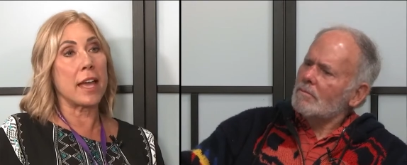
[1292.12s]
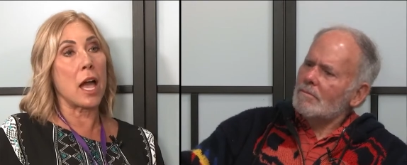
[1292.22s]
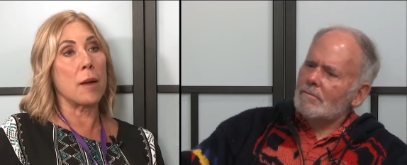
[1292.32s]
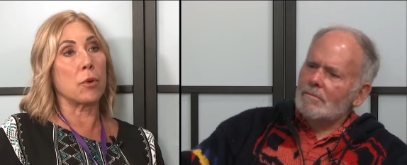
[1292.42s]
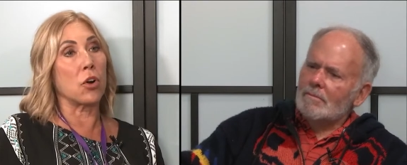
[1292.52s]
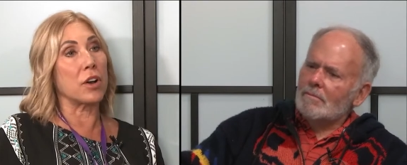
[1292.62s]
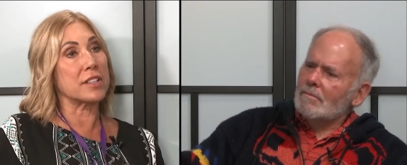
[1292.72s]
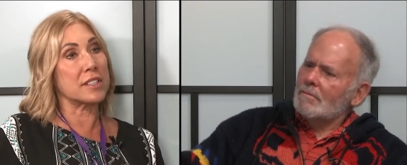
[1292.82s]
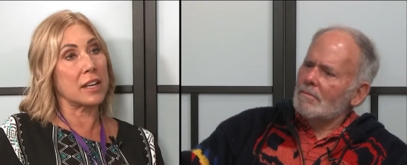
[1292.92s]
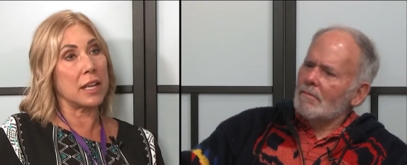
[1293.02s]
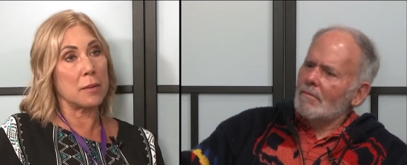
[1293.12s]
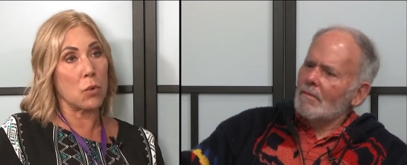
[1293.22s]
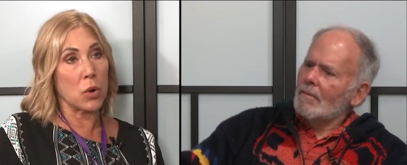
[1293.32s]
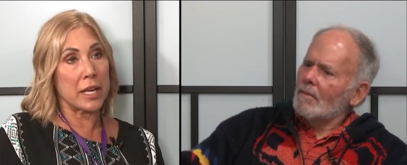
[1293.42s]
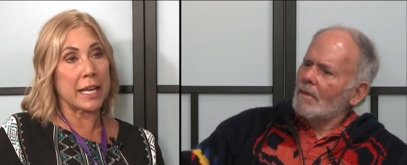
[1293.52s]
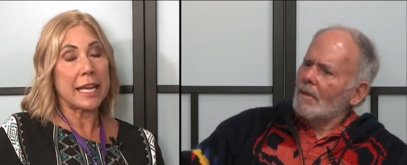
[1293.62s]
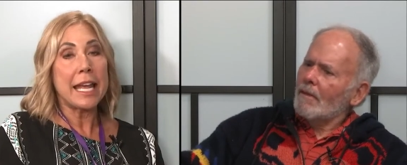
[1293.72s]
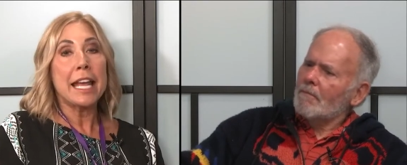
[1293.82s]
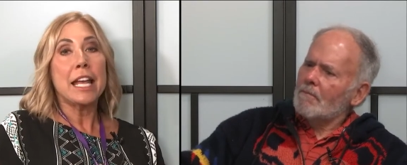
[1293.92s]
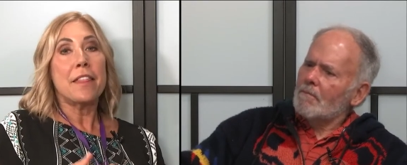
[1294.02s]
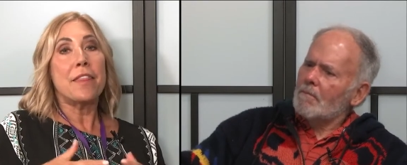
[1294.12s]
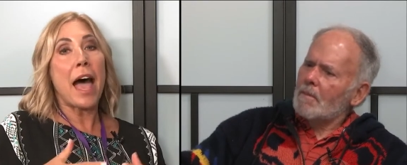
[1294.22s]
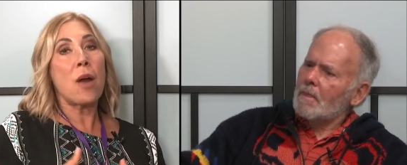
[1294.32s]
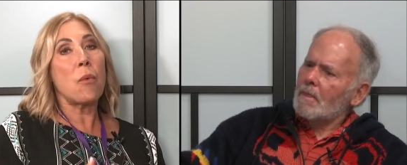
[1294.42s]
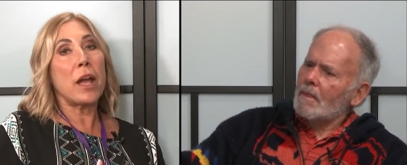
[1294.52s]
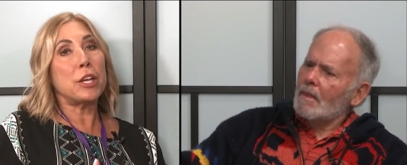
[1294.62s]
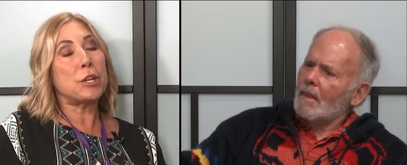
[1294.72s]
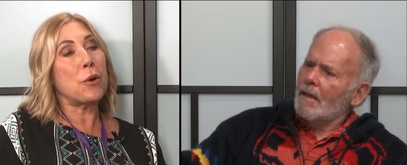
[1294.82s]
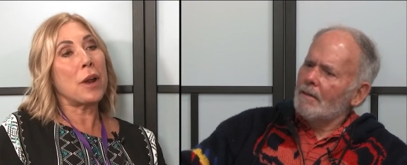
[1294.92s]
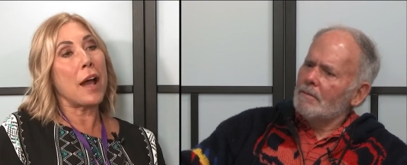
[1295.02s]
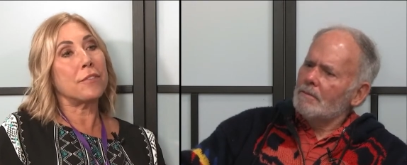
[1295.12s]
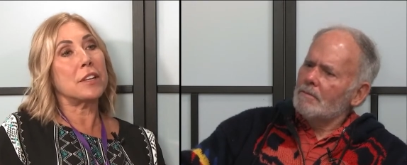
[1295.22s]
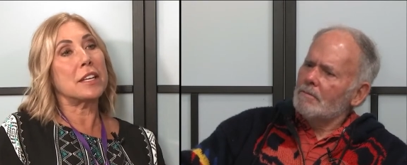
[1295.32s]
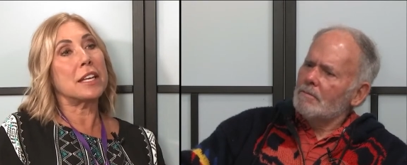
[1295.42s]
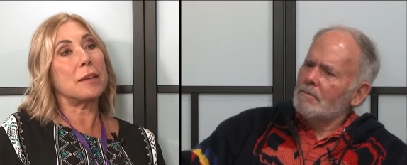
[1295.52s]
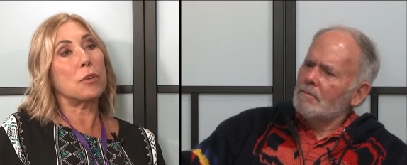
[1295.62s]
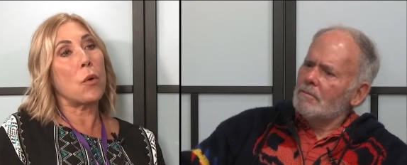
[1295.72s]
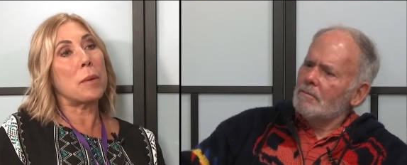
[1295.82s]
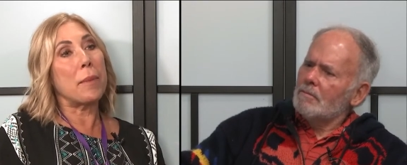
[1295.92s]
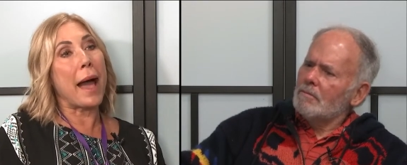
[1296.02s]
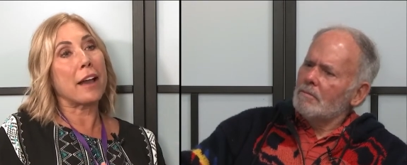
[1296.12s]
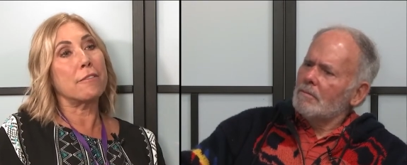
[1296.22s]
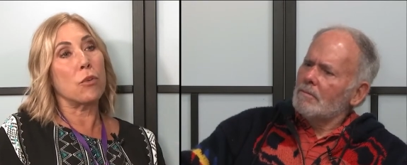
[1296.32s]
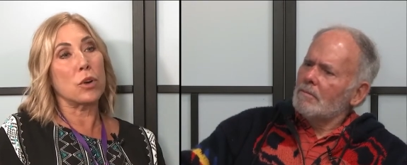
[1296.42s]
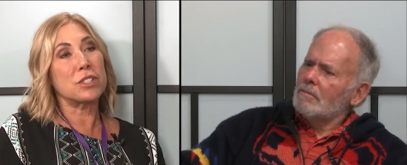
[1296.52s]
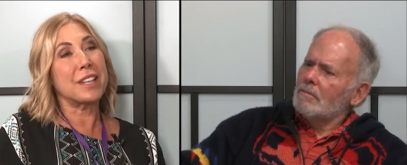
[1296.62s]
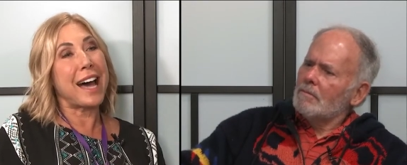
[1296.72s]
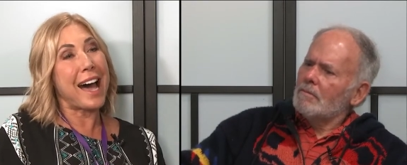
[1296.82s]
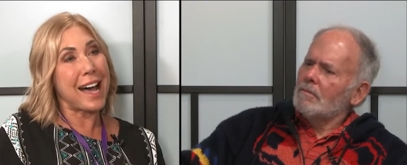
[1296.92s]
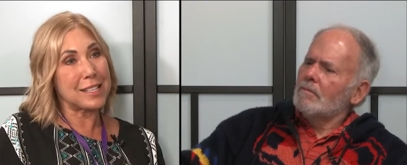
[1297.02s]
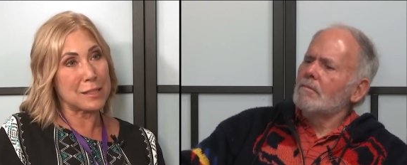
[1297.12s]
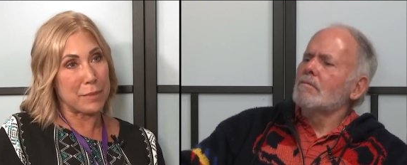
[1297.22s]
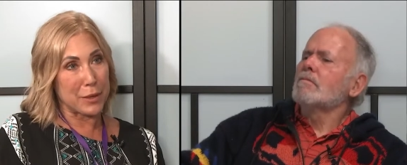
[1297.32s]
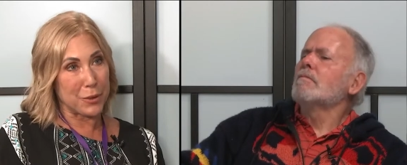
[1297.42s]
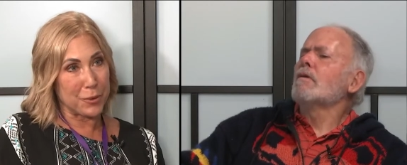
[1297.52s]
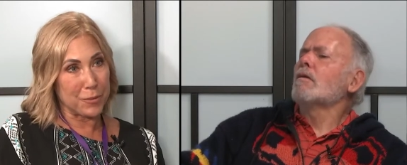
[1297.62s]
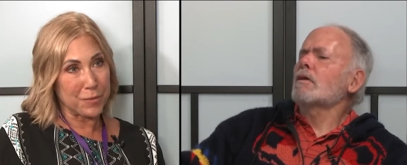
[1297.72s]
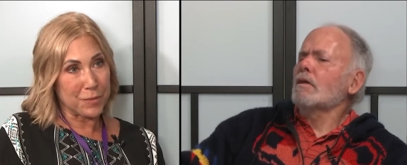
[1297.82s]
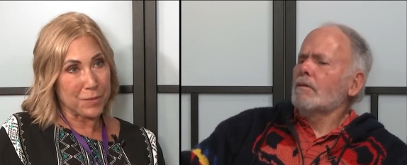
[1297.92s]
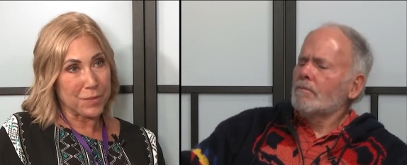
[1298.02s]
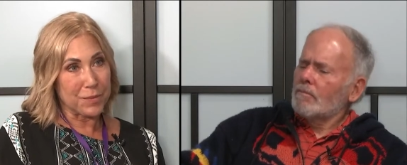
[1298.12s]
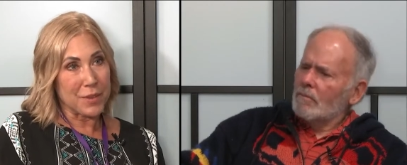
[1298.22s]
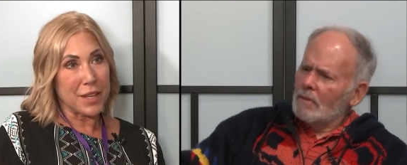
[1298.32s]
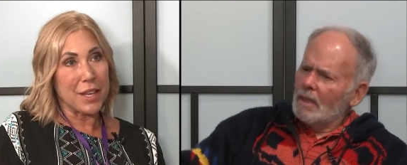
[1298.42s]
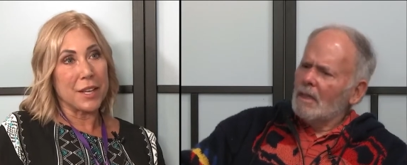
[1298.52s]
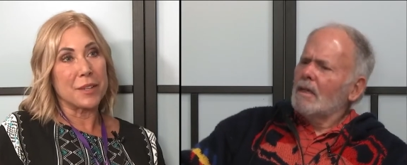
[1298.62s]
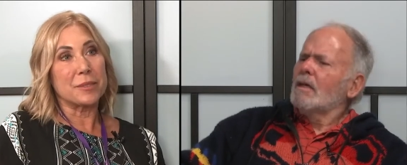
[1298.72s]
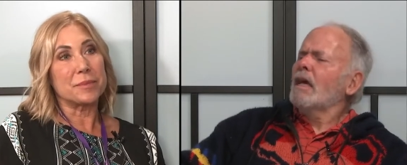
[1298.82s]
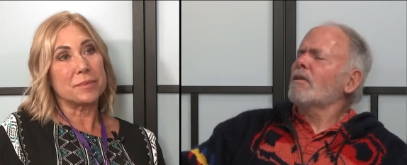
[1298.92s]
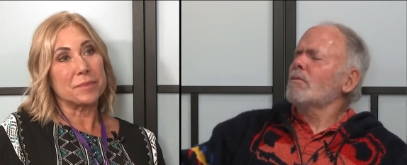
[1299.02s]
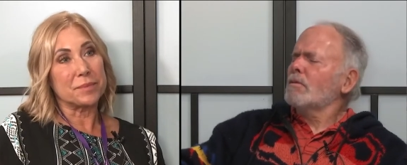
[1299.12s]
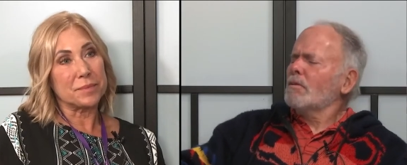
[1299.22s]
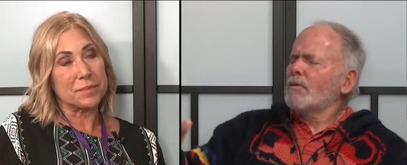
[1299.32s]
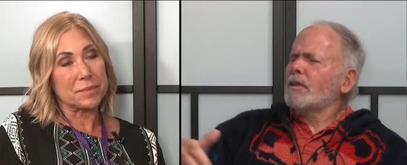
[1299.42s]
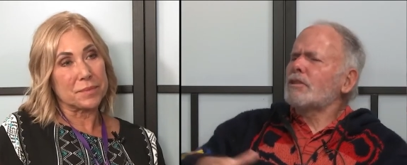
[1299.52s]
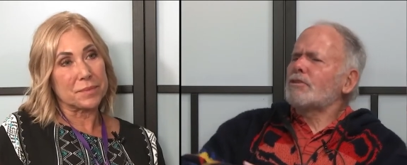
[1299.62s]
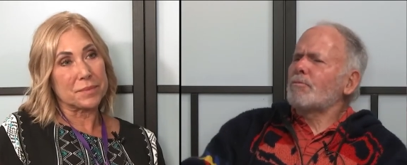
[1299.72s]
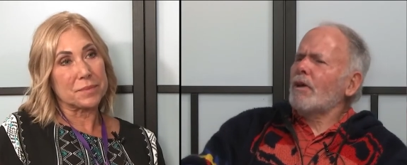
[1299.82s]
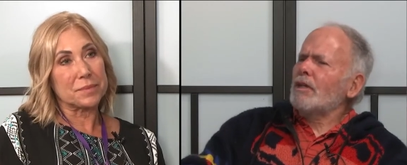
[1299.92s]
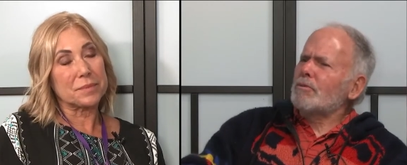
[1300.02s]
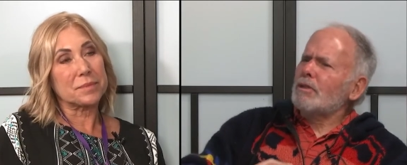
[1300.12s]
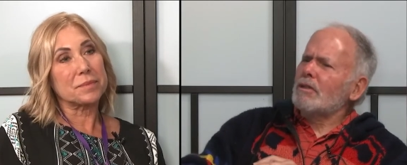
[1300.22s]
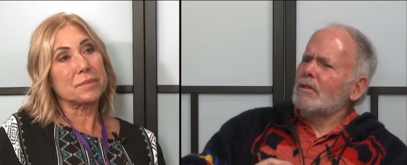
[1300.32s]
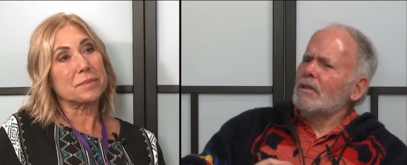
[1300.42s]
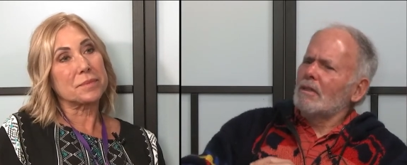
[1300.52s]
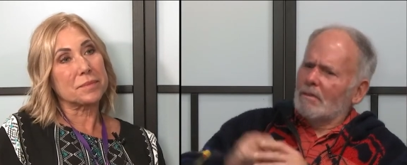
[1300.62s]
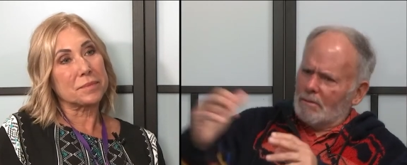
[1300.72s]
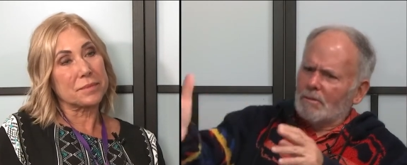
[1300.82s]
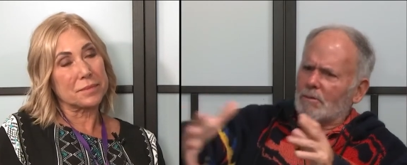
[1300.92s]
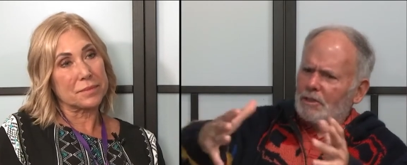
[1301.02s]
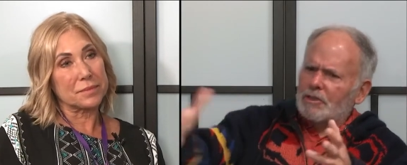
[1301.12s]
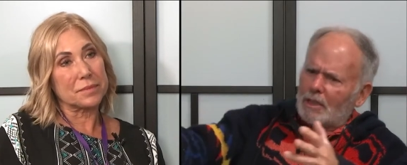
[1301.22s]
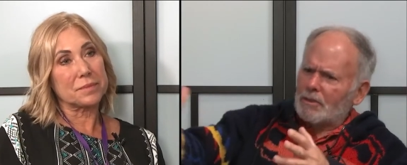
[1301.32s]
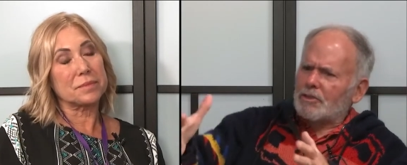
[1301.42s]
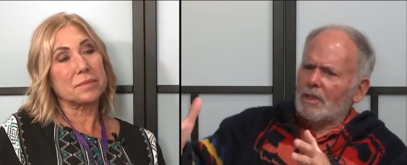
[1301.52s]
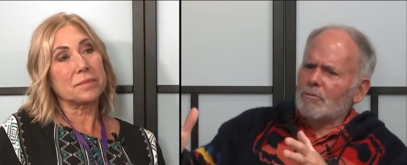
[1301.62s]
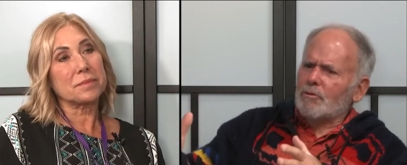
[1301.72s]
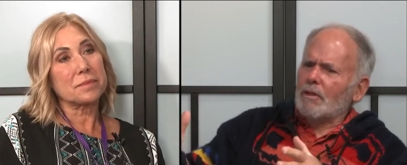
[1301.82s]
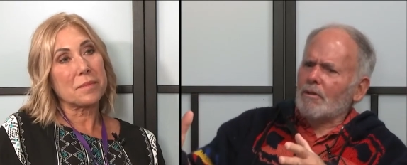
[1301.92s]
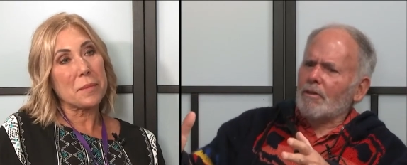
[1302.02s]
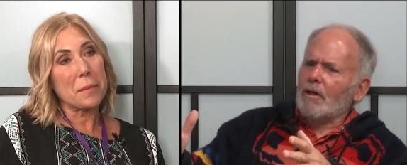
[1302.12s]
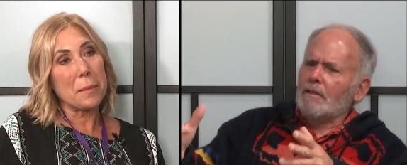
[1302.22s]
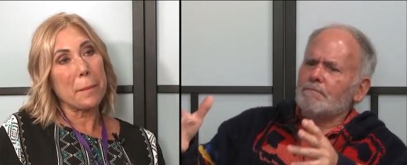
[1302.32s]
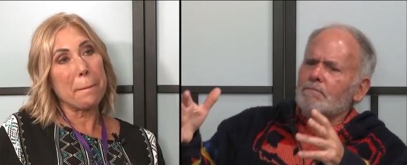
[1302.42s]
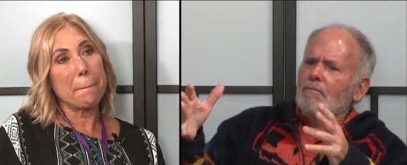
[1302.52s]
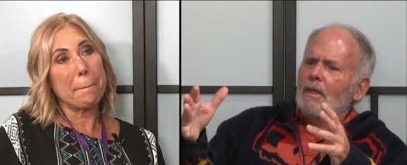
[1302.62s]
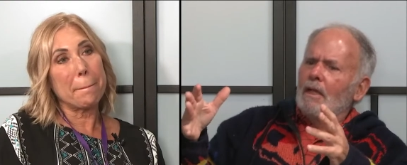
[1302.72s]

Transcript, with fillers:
Speaker 1: a.m. or on a Sunday morning. That way you don't have to keep going back and forth to the hospital.
Speaker 2: Okay. Heather, the thing that surprised me, and we're going to stay in the same train of thought,